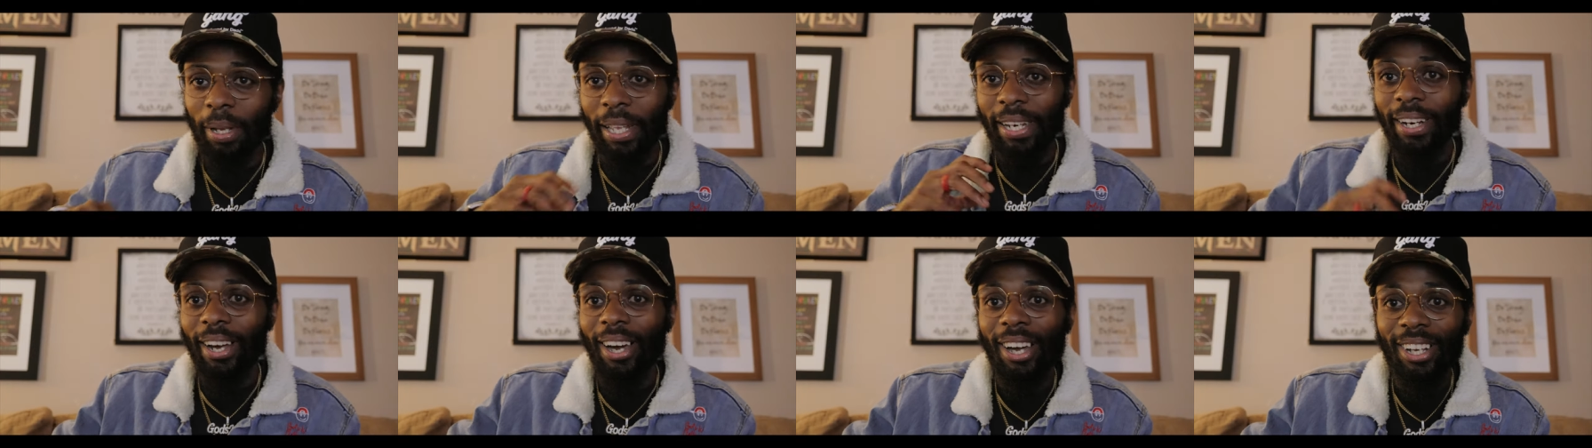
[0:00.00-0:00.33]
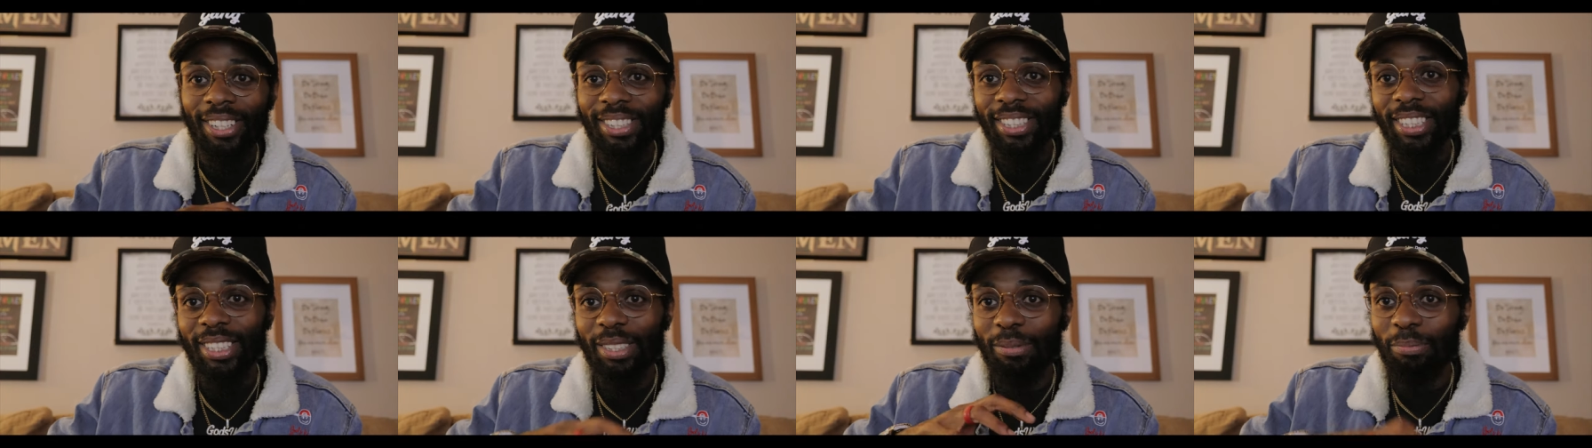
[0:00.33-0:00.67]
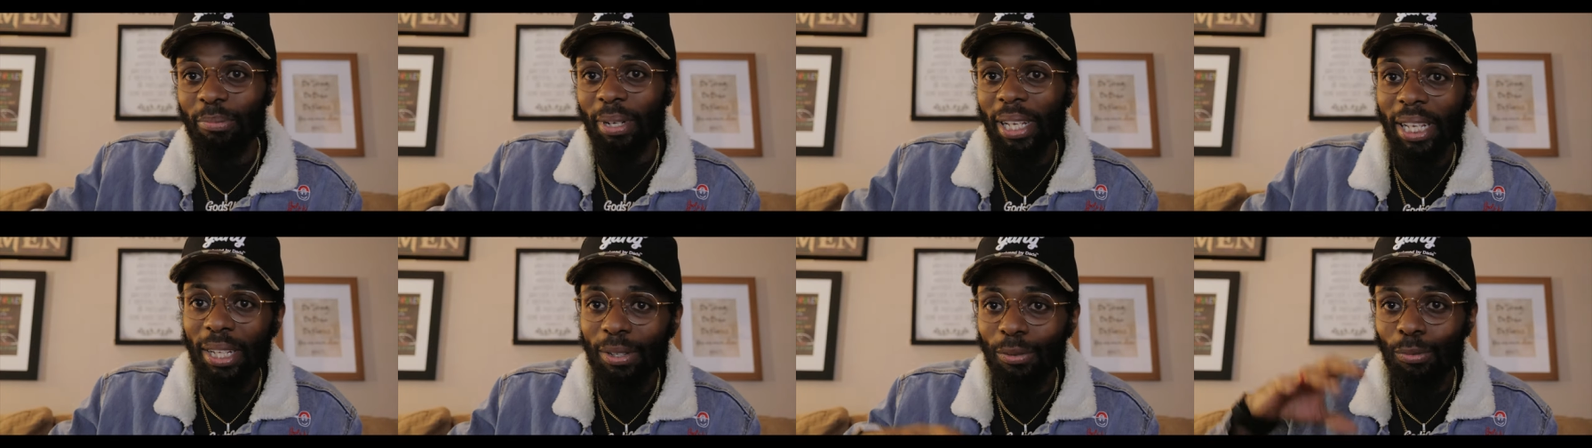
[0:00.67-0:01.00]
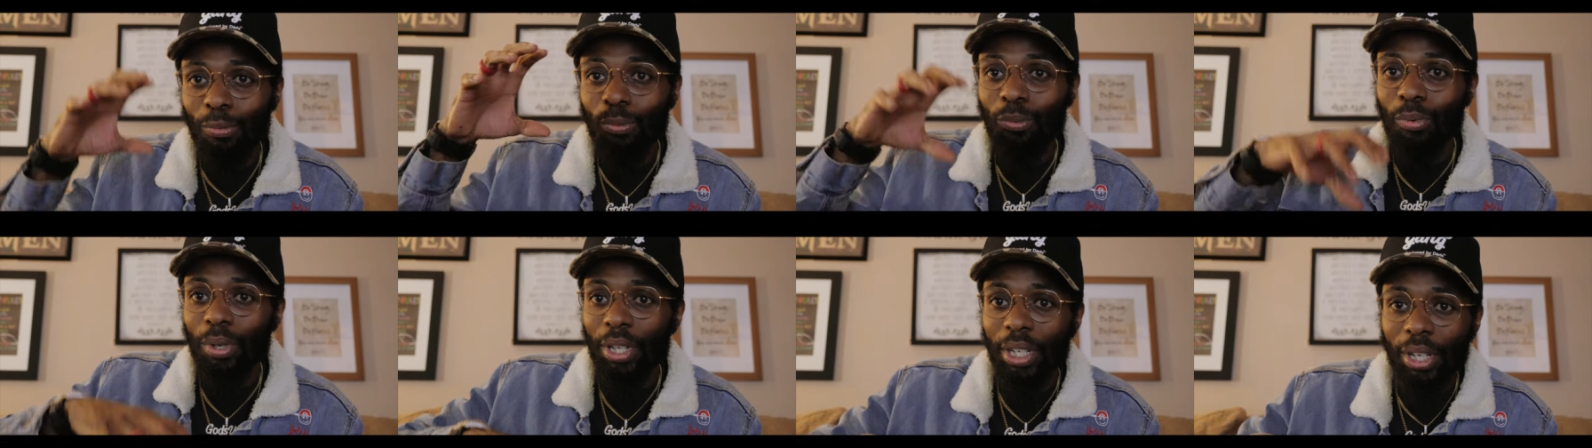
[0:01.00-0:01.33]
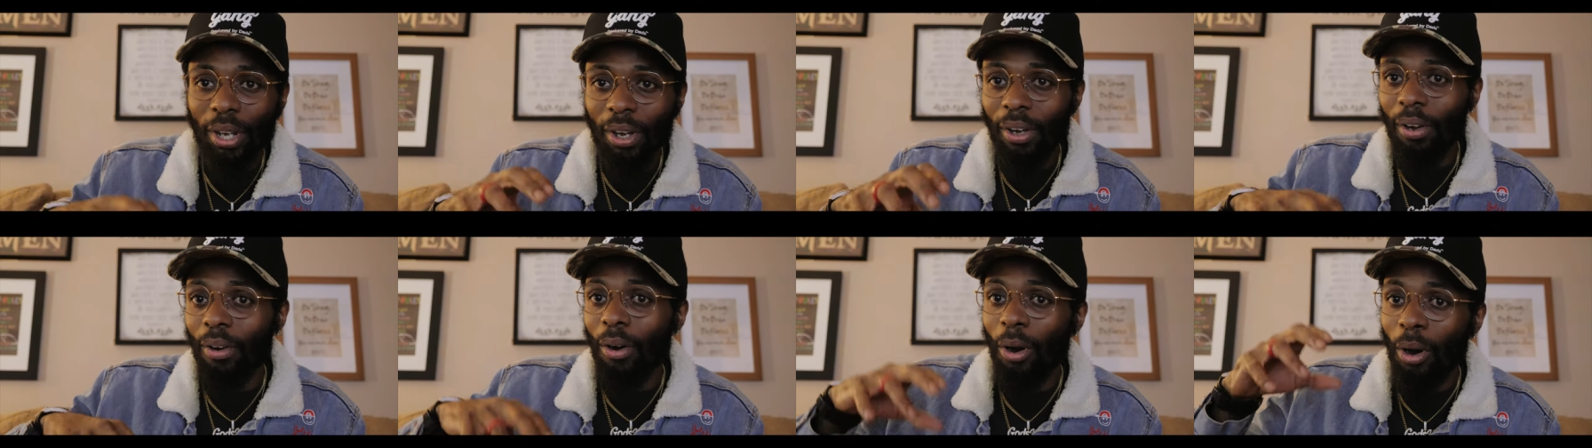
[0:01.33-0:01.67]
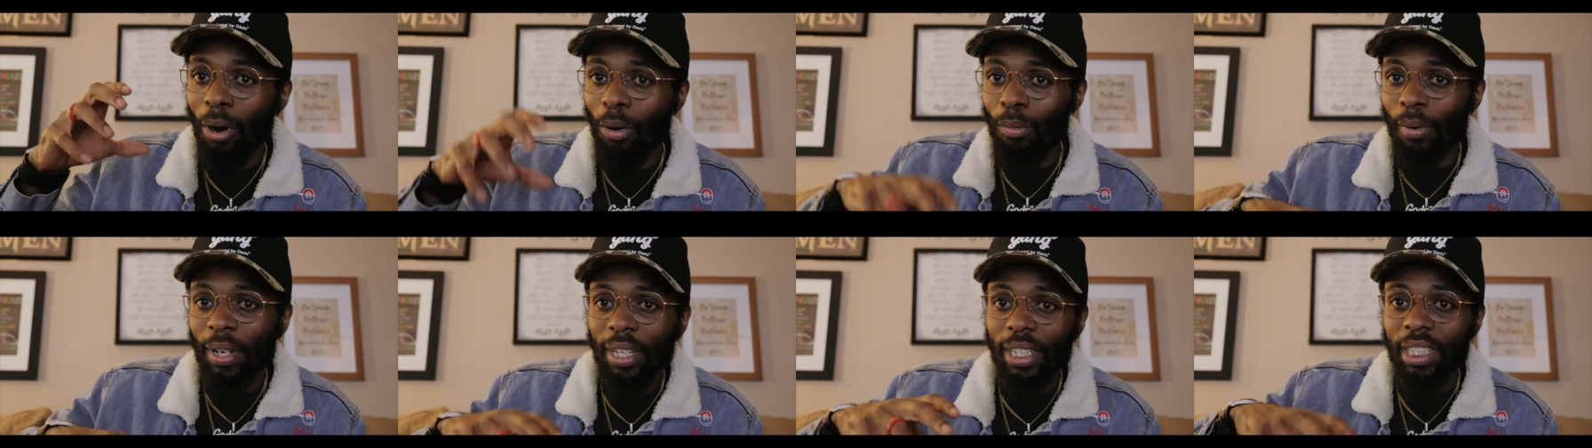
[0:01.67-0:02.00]
and us as men, we are
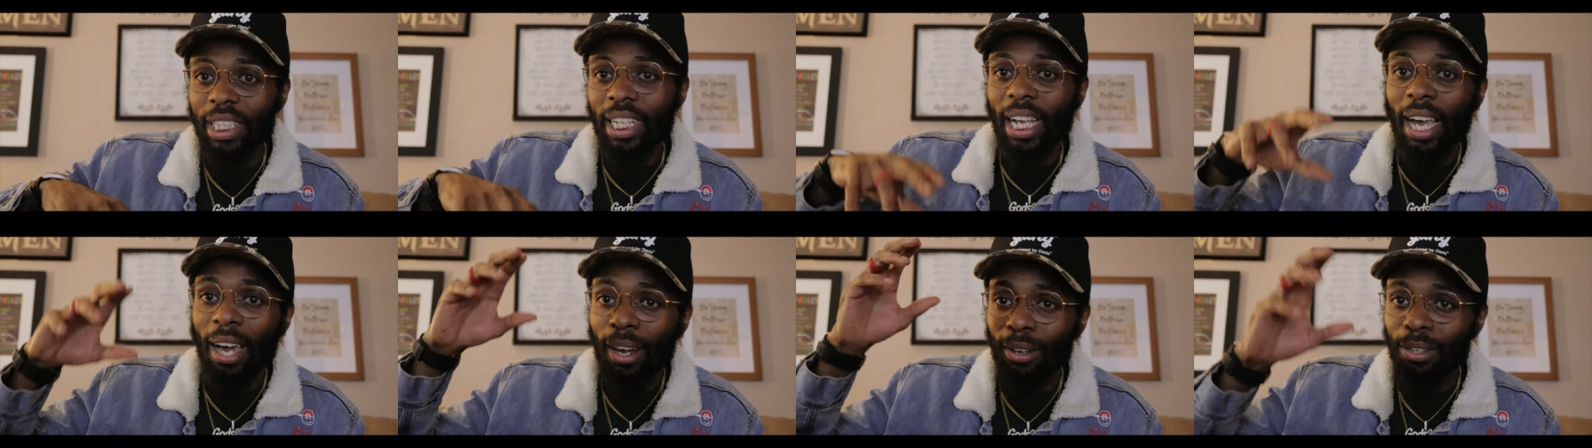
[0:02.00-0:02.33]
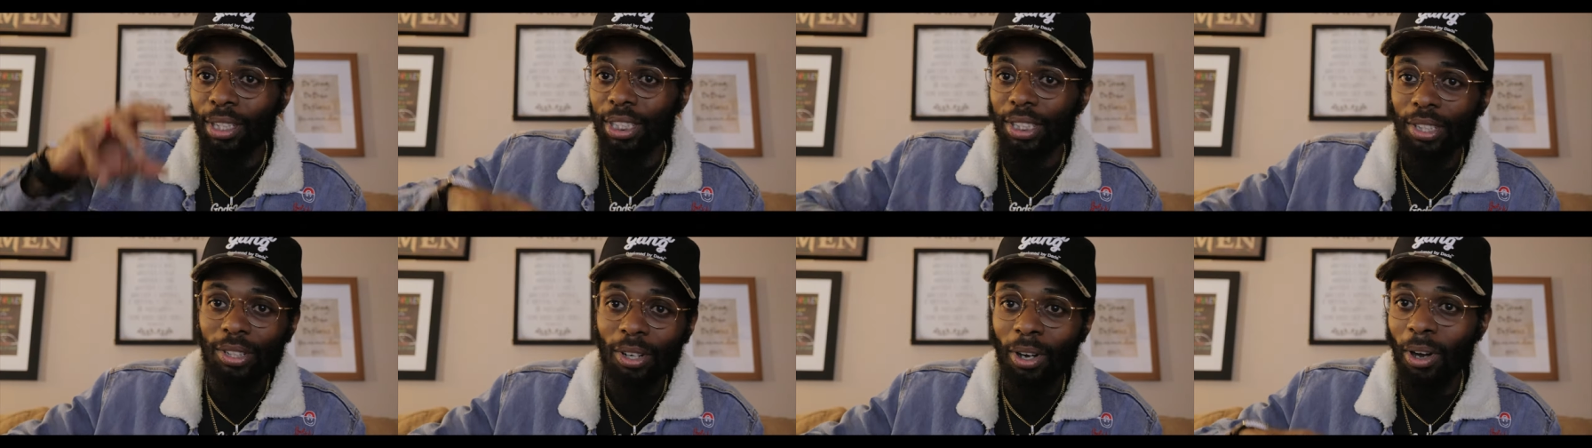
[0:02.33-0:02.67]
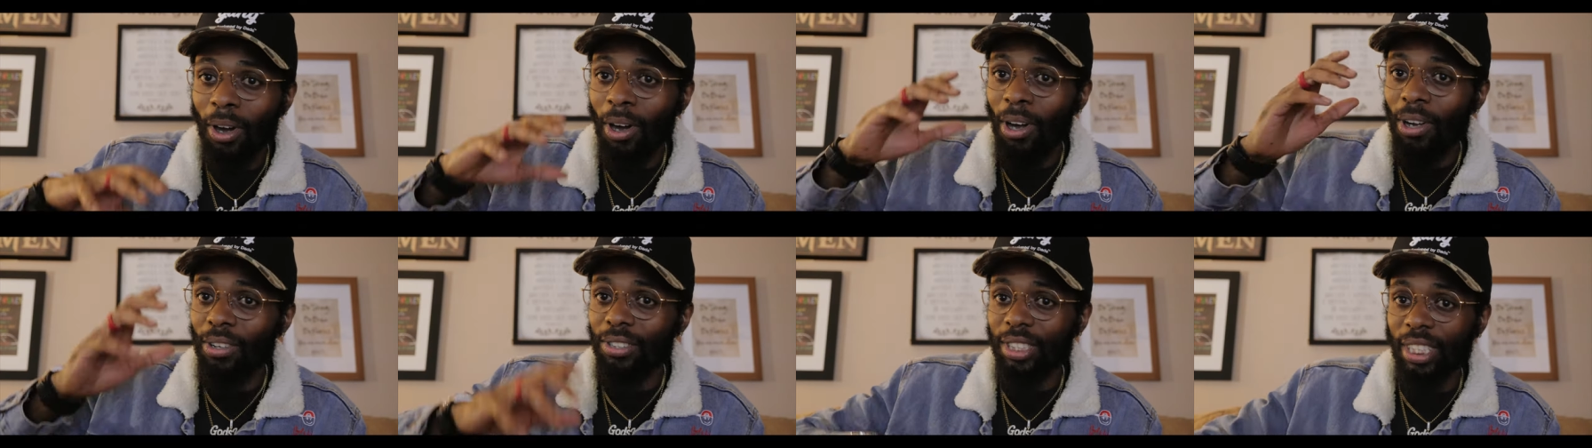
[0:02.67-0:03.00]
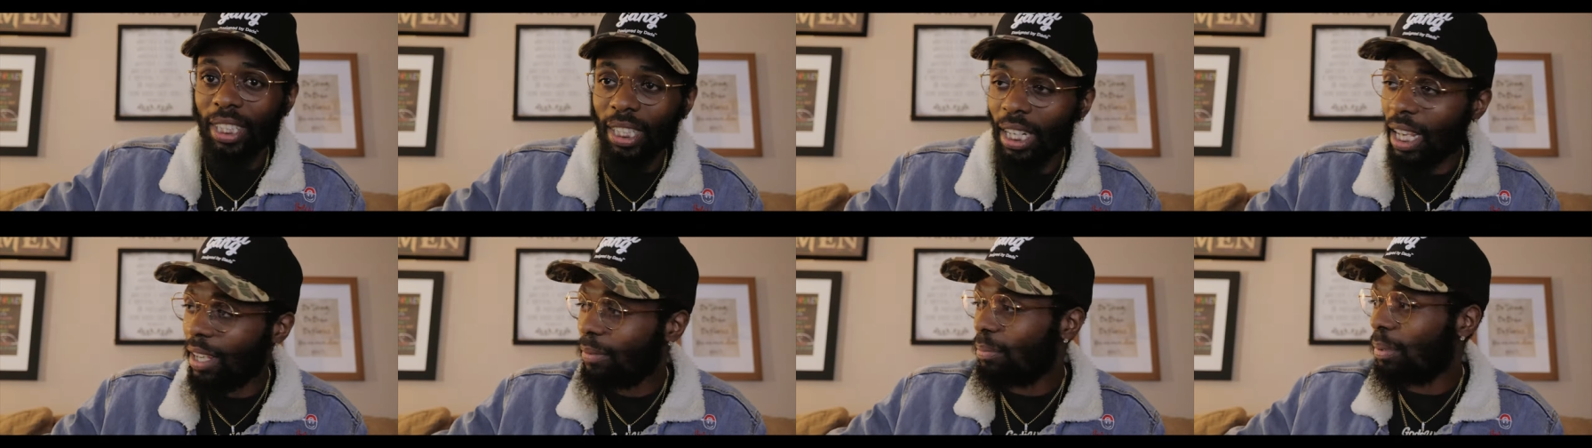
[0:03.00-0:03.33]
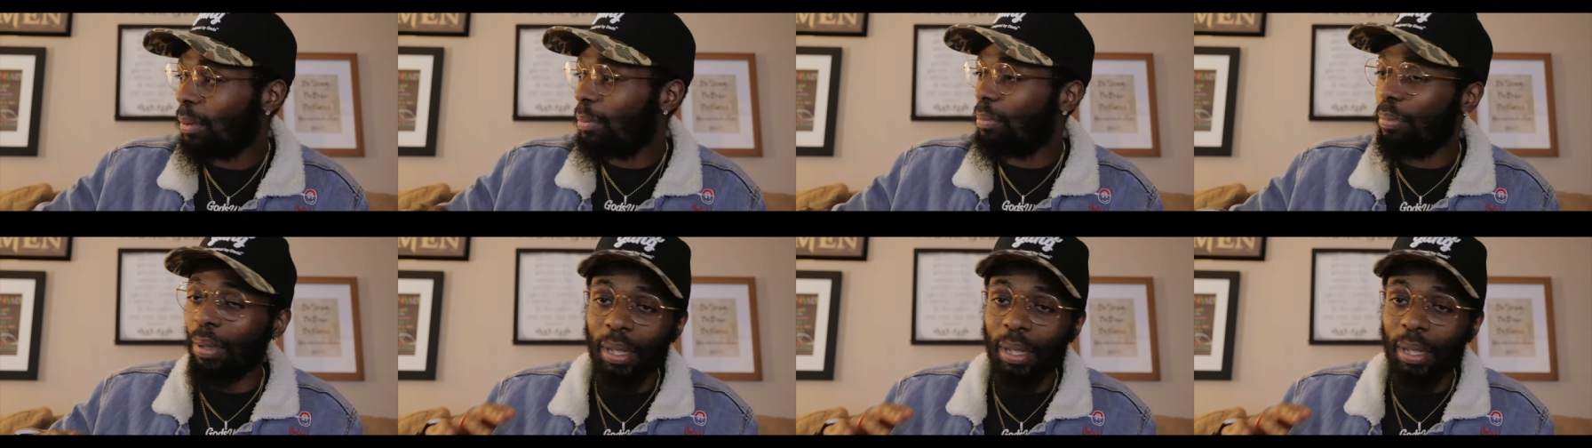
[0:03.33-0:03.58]
already counted the cost and have